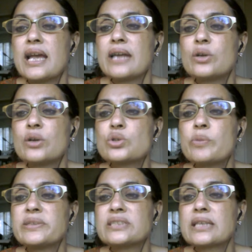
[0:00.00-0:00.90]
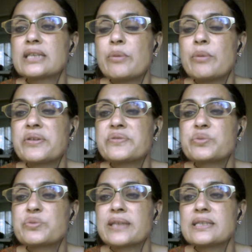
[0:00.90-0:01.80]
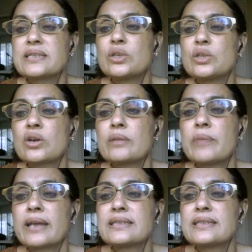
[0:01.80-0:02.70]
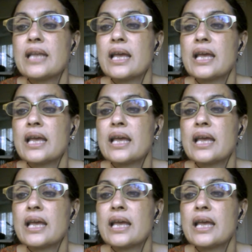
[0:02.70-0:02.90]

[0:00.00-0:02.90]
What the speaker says: It also mentioned gamma wave spikes in New Yorker magazine.